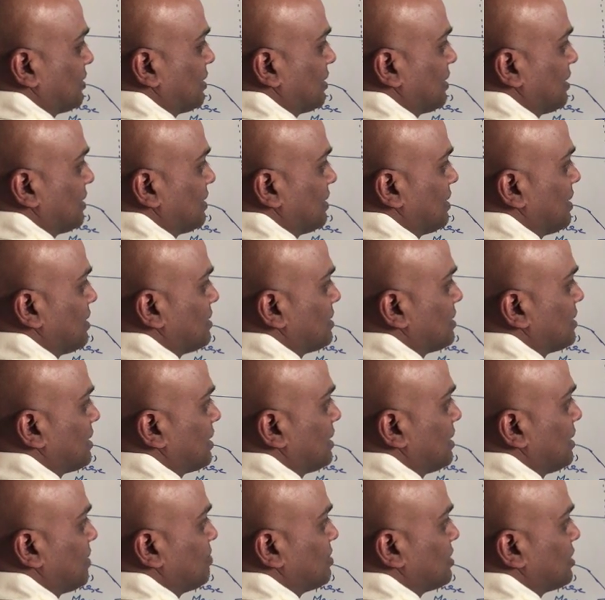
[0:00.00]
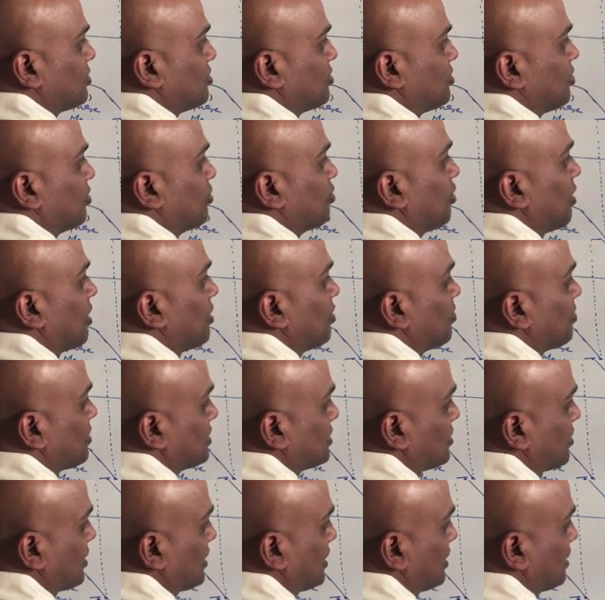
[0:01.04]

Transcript: this gives you 1 over, sorry,